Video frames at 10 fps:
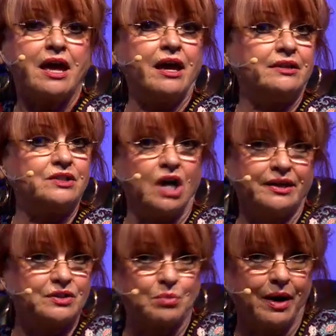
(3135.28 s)
And
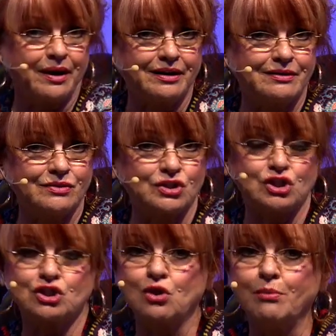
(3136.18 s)
Donna's right. There's
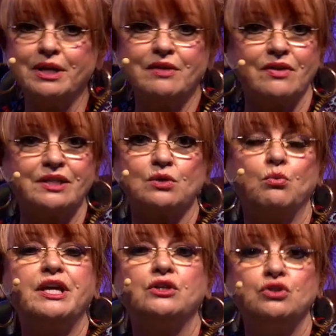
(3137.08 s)
so many things that
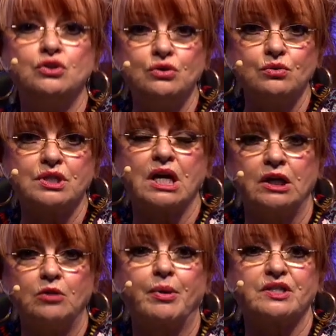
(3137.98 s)
we can do to
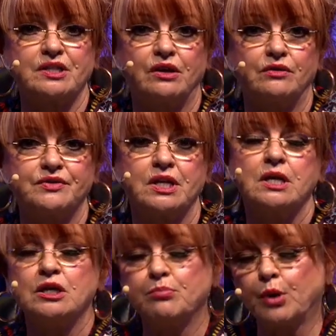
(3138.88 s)
help ourselves
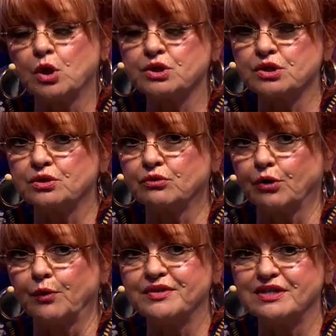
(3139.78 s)
in personal
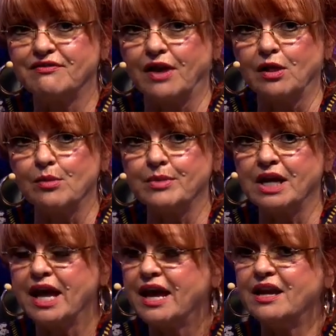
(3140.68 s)
growth and development,
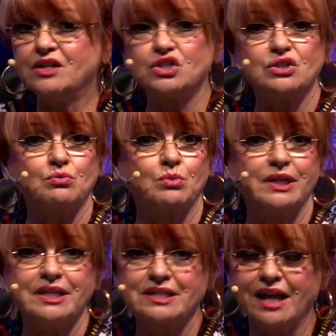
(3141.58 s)
and it's just
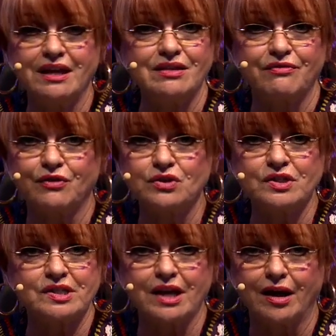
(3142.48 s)
really taking the first
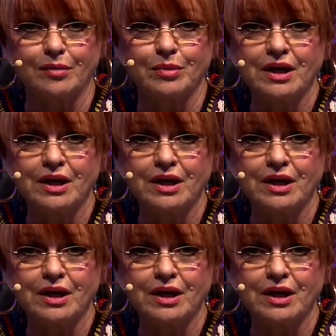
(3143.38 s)
step.